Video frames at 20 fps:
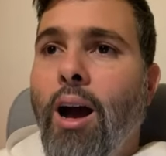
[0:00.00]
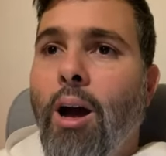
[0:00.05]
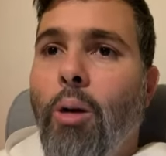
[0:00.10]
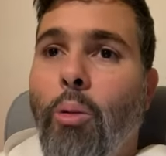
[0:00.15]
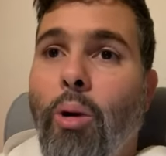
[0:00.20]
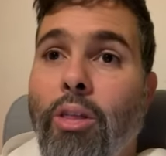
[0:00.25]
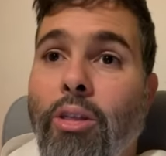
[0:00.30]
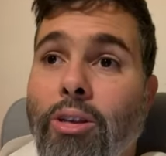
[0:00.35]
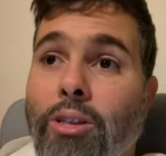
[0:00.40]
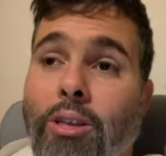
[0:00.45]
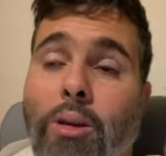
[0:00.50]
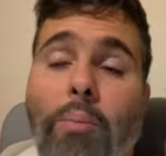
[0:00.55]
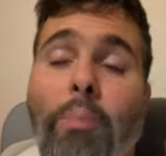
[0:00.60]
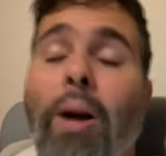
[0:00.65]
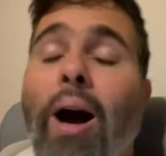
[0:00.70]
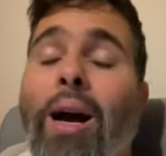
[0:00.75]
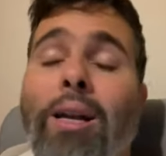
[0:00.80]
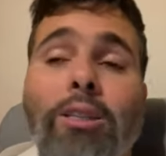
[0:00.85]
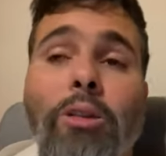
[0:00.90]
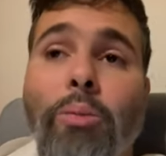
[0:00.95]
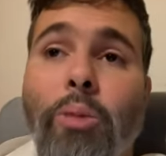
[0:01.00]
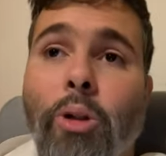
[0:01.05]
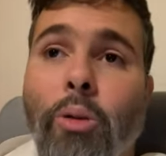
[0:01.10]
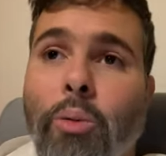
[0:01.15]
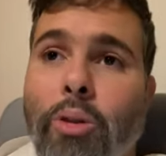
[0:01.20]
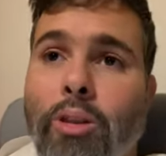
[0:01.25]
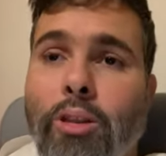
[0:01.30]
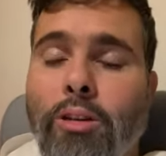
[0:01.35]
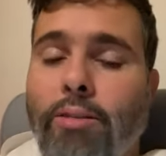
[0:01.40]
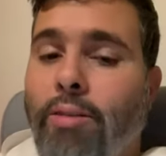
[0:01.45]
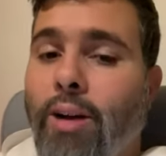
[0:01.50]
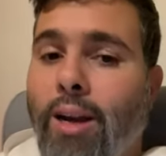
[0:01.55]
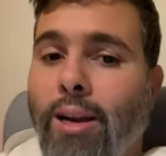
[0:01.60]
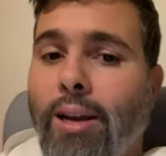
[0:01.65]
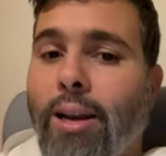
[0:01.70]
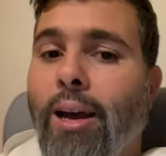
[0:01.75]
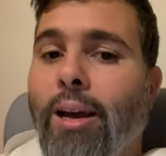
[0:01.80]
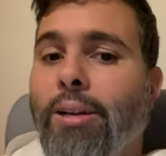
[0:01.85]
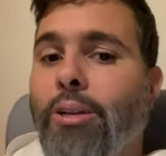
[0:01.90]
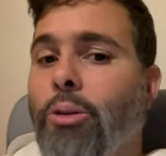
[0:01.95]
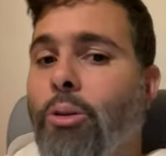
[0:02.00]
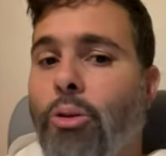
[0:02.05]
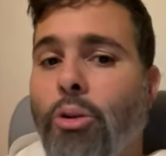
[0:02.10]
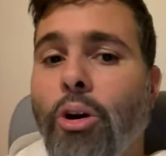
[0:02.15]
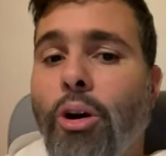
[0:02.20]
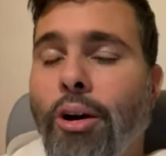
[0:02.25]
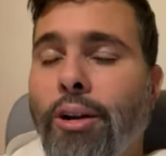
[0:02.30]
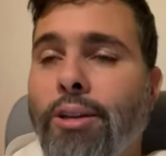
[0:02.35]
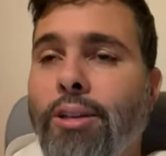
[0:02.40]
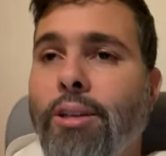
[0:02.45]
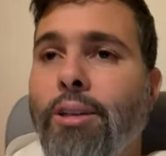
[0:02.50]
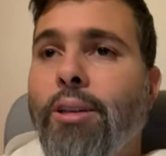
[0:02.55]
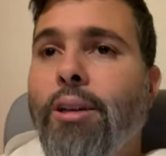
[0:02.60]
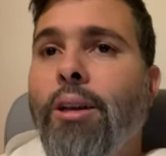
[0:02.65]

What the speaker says: whether it's compatible with the divine light or not,